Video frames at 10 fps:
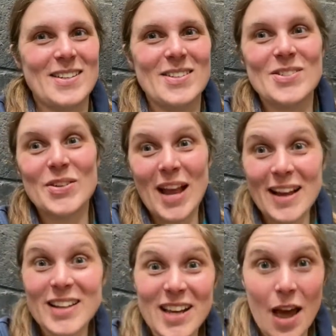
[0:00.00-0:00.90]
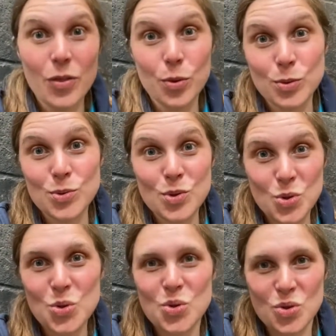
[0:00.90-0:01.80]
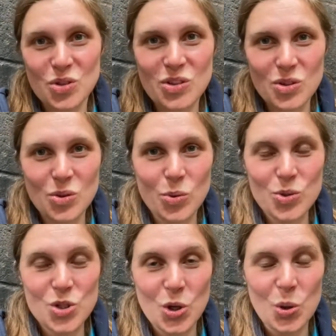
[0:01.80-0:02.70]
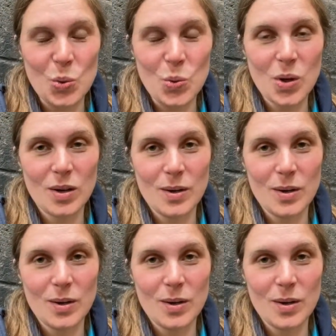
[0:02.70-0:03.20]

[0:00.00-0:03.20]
So yeah, you get those two,